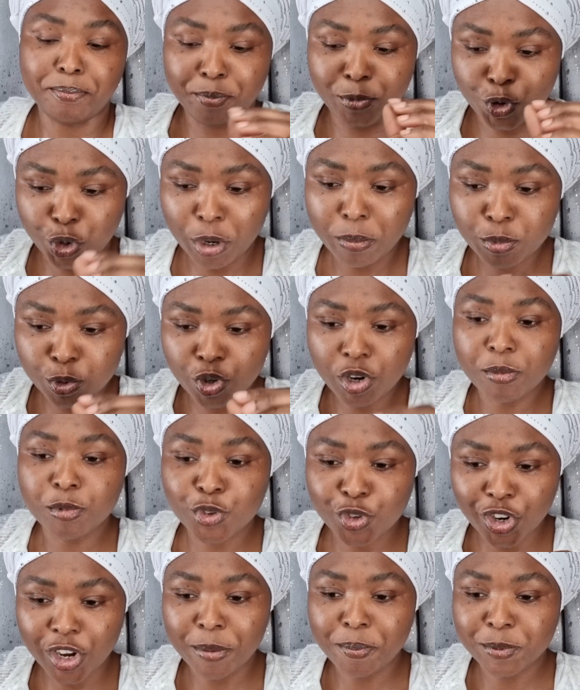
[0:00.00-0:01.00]
Drip, drip,
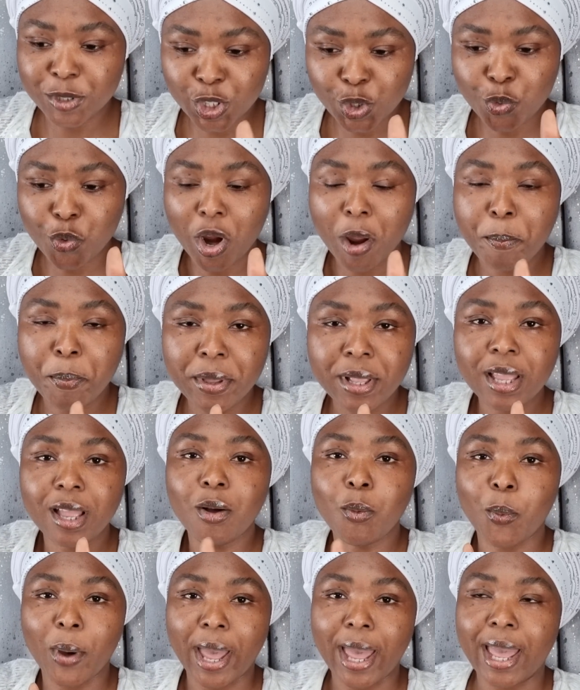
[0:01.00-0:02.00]
drip, scraping it
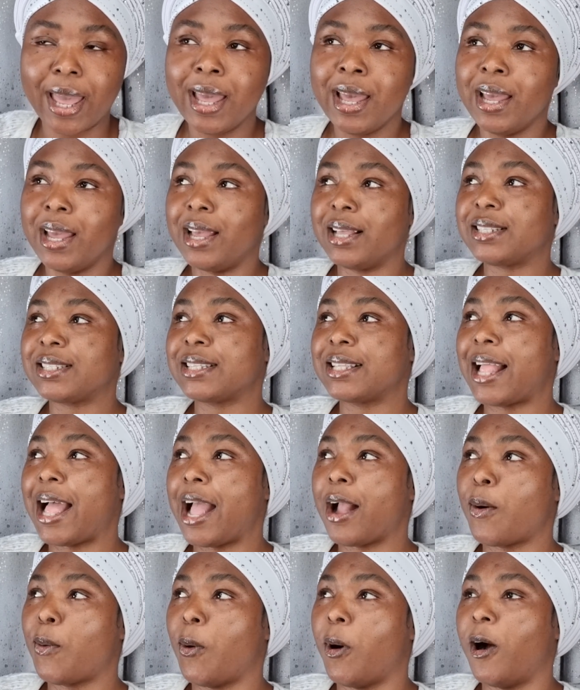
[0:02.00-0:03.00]
away. It's
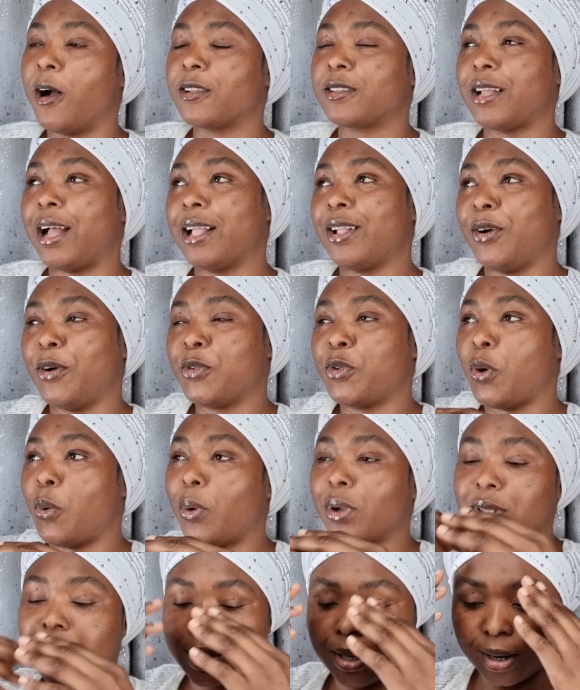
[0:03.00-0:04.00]
like what? I don't know
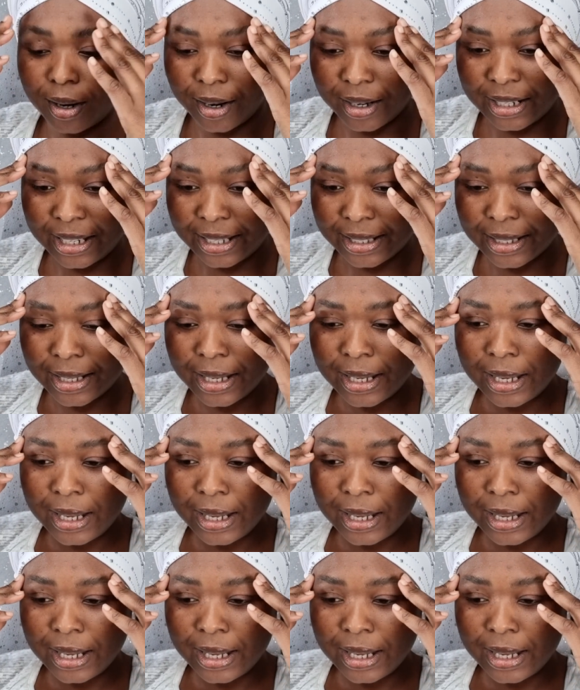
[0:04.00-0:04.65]
what to call it.